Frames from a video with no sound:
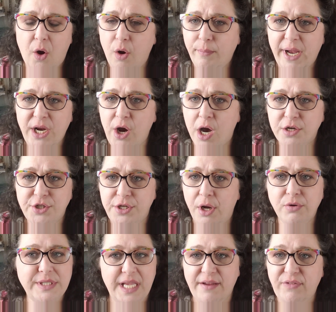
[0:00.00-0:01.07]
oh my gosh,
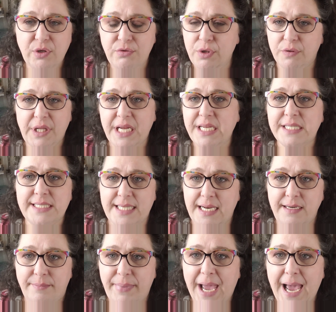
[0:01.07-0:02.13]
no, if you don't like it,
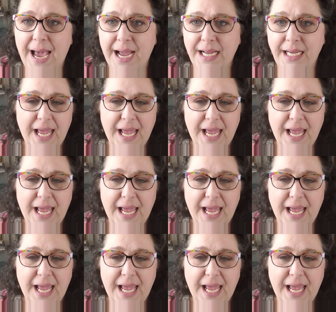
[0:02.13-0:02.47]
send it back.